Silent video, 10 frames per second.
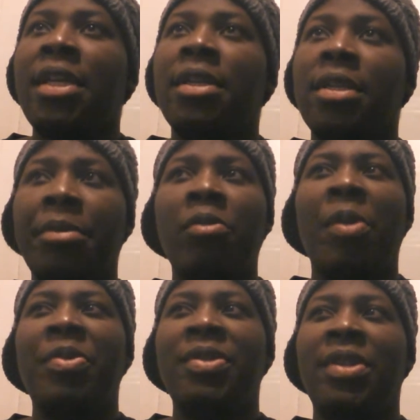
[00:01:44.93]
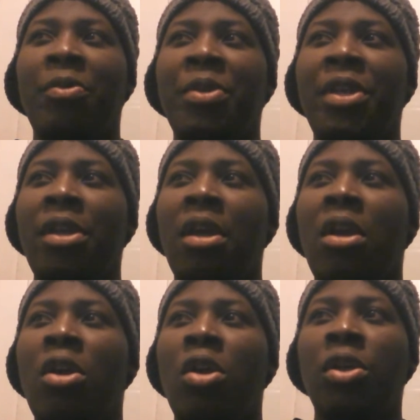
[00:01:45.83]
Some of the weapons that we
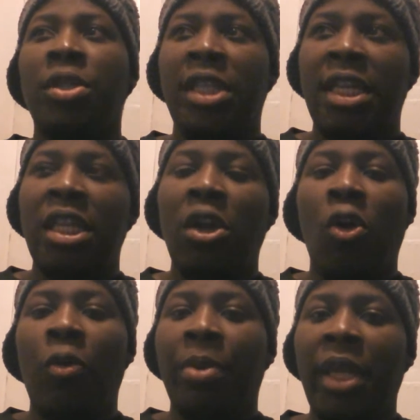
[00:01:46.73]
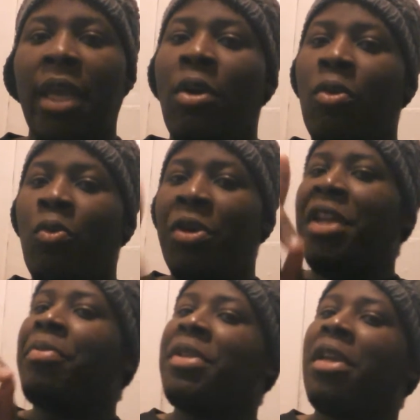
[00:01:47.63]
see in the OP. One
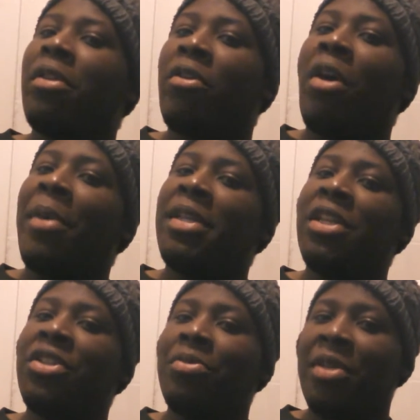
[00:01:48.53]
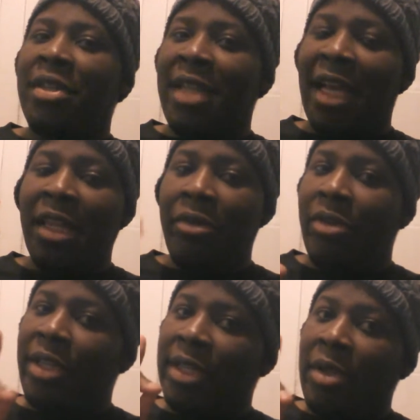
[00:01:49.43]
in particular caught my attention because I
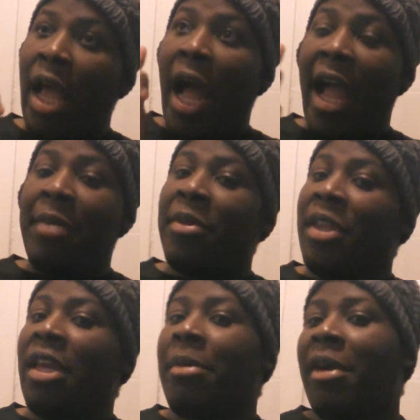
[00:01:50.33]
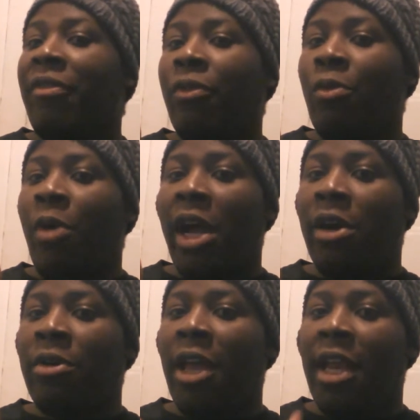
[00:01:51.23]
had been thinking about it for a
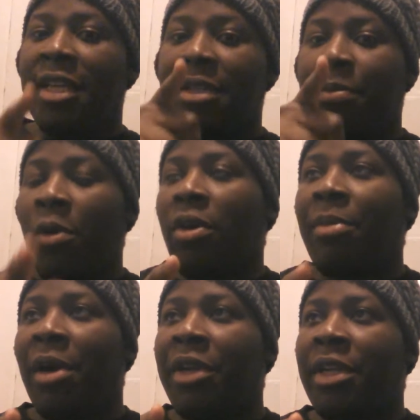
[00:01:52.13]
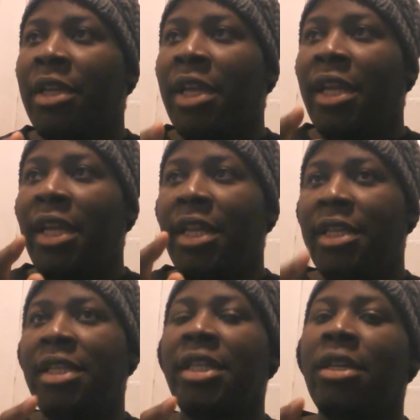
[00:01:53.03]
while, and I spoke about it in
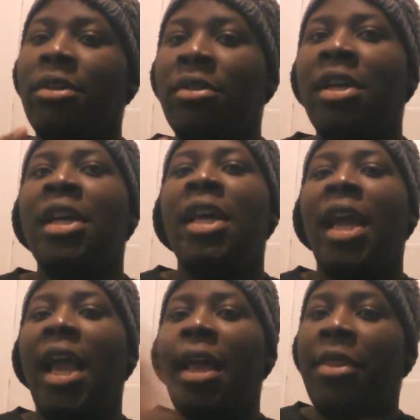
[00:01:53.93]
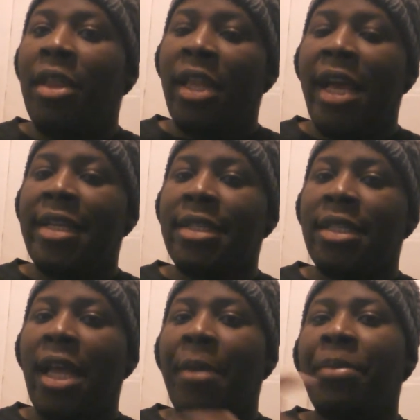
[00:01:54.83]
detail in the
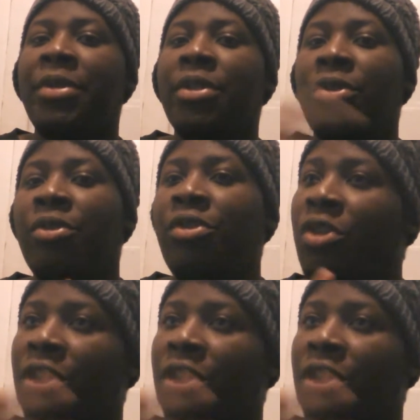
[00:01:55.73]
last episode.